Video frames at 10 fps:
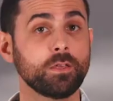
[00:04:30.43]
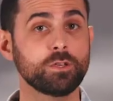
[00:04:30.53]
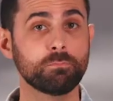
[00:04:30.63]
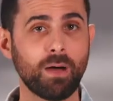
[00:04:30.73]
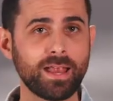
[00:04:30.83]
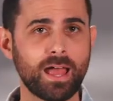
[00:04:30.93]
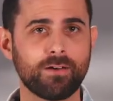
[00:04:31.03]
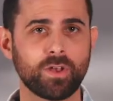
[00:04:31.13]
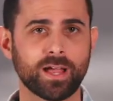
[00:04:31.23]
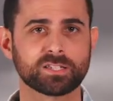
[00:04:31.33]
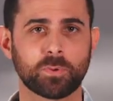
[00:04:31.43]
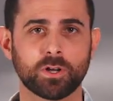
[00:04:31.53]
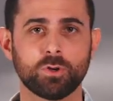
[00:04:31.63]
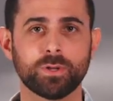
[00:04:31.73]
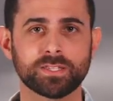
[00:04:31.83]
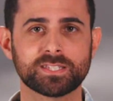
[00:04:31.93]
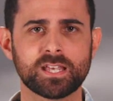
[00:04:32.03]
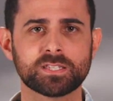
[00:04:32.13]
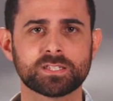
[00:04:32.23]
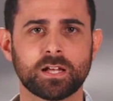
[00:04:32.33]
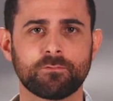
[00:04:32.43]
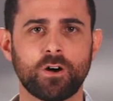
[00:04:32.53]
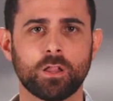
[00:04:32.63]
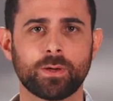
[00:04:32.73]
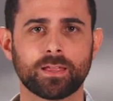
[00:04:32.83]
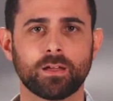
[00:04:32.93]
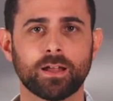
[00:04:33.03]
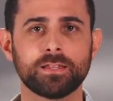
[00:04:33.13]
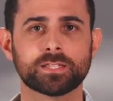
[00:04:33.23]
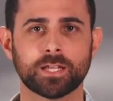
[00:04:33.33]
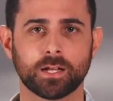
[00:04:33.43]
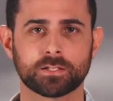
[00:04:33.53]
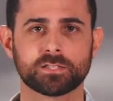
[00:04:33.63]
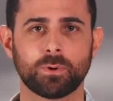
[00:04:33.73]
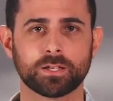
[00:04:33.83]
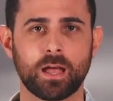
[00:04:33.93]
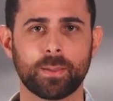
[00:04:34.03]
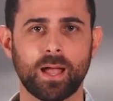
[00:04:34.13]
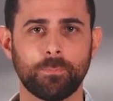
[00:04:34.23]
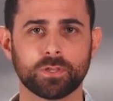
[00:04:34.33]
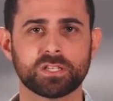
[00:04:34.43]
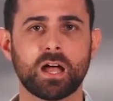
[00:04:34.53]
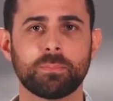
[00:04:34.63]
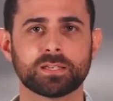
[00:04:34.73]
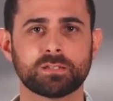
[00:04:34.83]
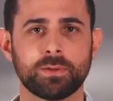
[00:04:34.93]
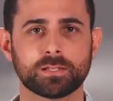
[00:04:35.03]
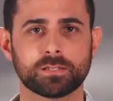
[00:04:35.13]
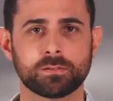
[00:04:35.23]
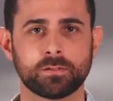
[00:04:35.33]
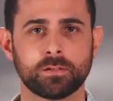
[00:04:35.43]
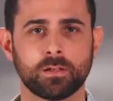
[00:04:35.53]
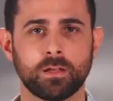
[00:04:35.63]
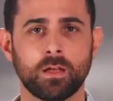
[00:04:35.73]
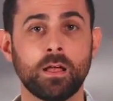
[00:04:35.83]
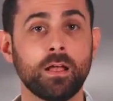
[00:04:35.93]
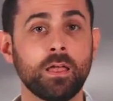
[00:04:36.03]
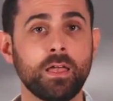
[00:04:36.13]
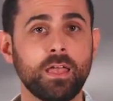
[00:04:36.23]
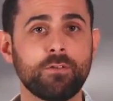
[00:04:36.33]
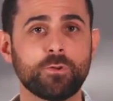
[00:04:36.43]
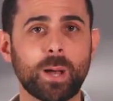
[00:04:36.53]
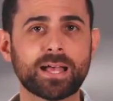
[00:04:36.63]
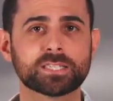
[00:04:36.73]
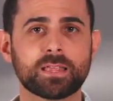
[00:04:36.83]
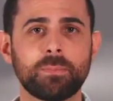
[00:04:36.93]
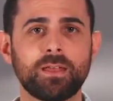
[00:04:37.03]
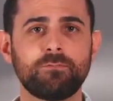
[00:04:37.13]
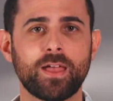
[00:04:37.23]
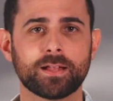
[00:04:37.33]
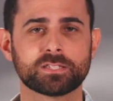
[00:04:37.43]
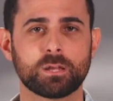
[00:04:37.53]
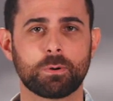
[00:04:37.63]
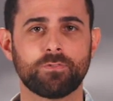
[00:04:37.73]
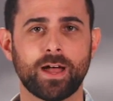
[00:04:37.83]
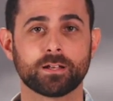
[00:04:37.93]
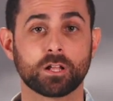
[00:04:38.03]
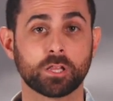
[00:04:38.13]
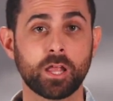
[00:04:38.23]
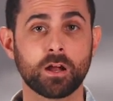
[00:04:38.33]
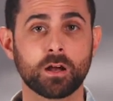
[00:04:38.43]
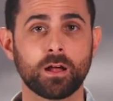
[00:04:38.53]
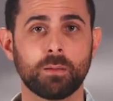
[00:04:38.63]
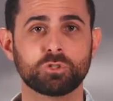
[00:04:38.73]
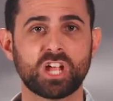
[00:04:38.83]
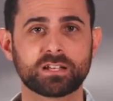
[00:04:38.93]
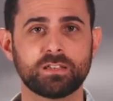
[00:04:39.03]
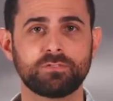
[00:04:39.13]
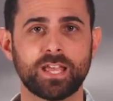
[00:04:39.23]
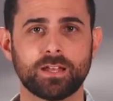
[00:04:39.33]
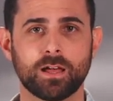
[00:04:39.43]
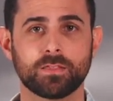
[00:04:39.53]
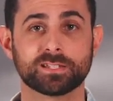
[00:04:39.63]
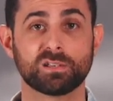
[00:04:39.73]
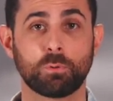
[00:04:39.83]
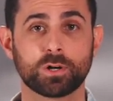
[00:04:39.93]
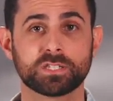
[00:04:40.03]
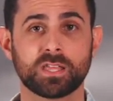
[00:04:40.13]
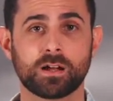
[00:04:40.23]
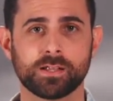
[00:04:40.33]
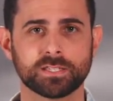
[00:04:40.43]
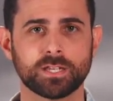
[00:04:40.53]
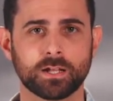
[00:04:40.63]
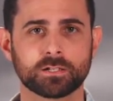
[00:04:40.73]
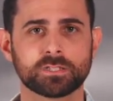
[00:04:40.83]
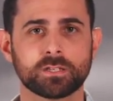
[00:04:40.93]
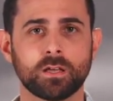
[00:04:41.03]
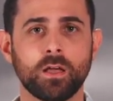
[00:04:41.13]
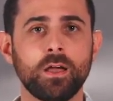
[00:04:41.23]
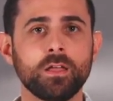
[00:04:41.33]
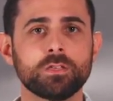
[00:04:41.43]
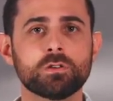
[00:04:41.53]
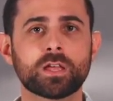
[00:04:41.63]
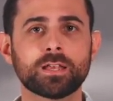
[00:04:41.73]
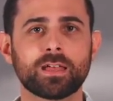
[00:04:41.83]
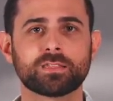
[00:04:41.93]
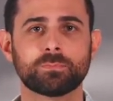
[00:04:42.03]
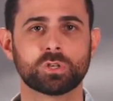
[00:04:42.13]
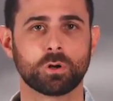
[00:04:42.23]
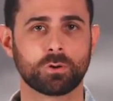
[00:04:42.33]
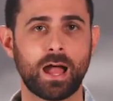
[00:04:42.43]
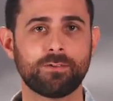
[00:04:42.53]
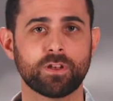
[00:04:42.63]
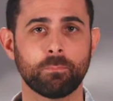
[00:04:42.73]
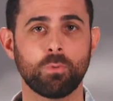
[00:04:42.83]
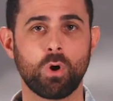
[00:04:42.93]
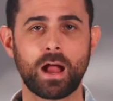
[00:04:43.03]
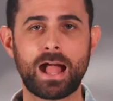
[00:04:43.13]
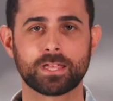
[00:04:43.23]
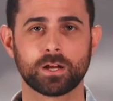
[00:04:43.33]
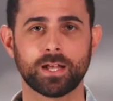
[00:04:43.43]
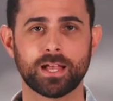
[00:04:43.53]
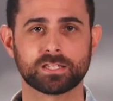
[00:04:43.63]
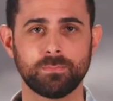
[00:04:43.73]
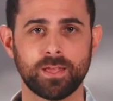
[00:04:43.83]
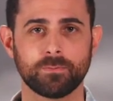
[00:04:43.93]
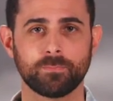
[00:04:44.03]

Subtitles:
You might have an expert who insists on following their instincts when coming up with time estimates. If you ask them in advance to provide clear, objective data that supports their instincts, you can get them to arrive at a more accurate estimate.